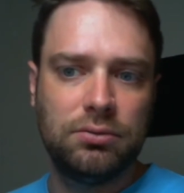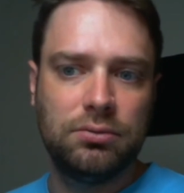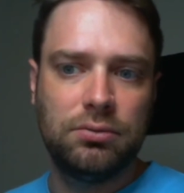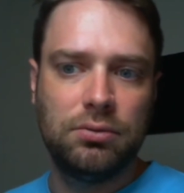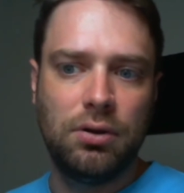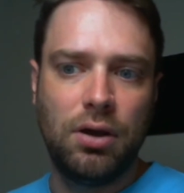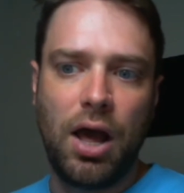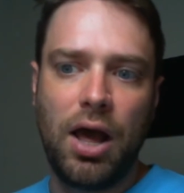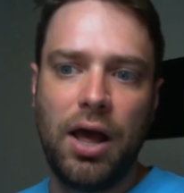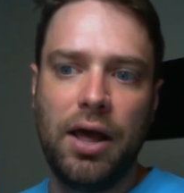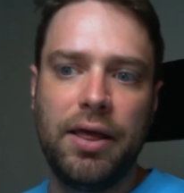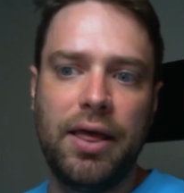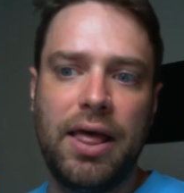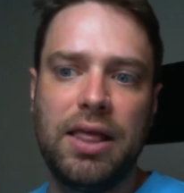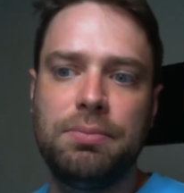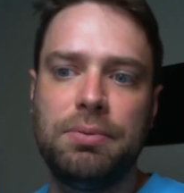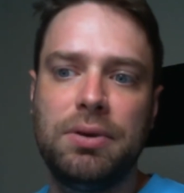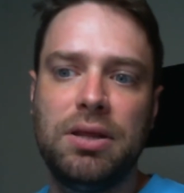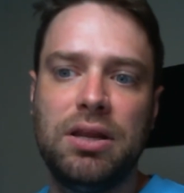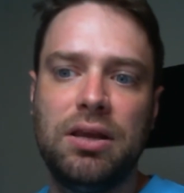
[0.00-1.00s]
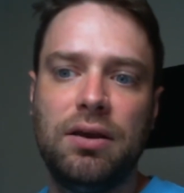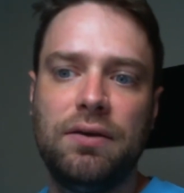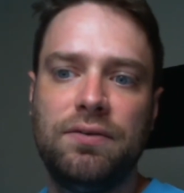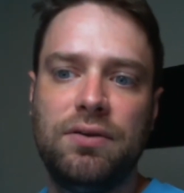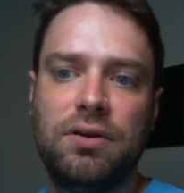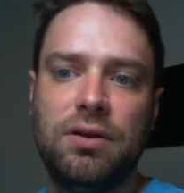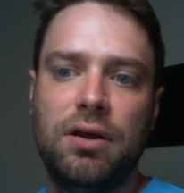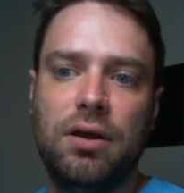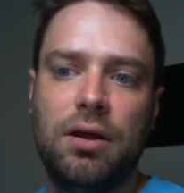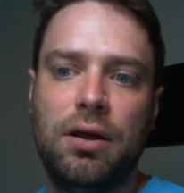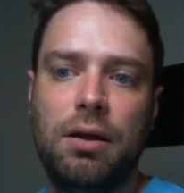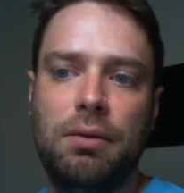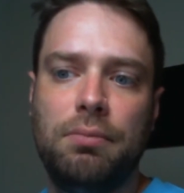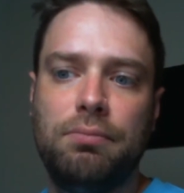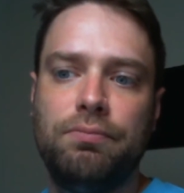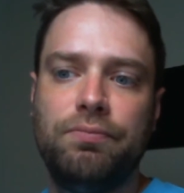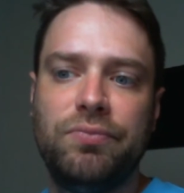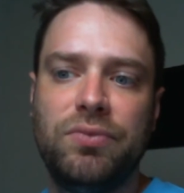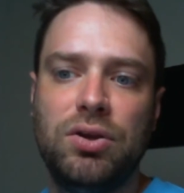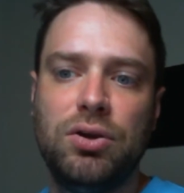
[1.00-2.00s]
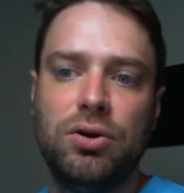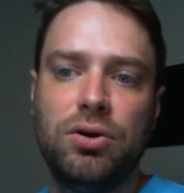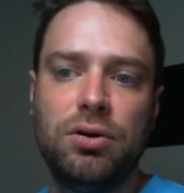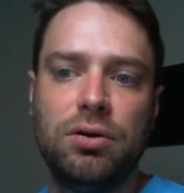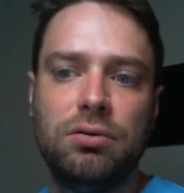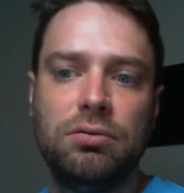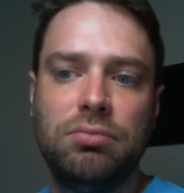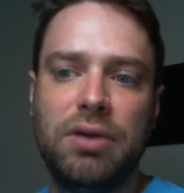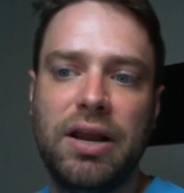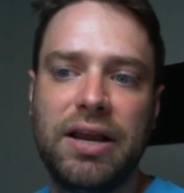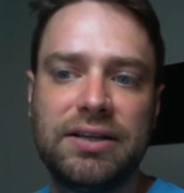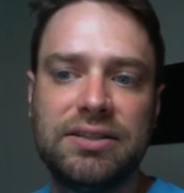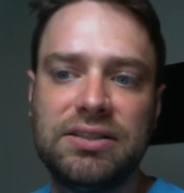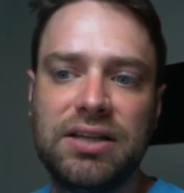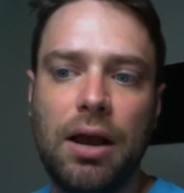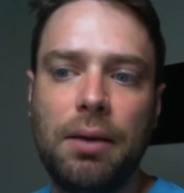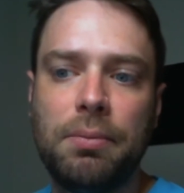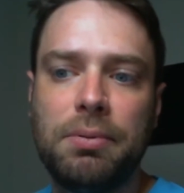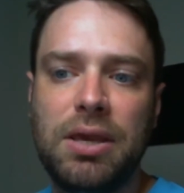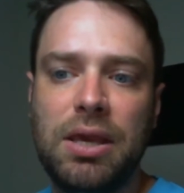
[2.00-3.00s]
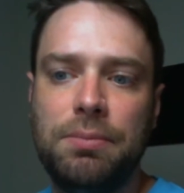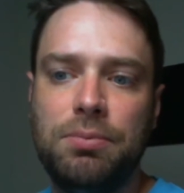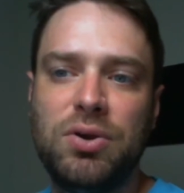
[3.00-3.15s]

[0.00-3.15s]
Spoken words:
At the beginning of your next upkeep,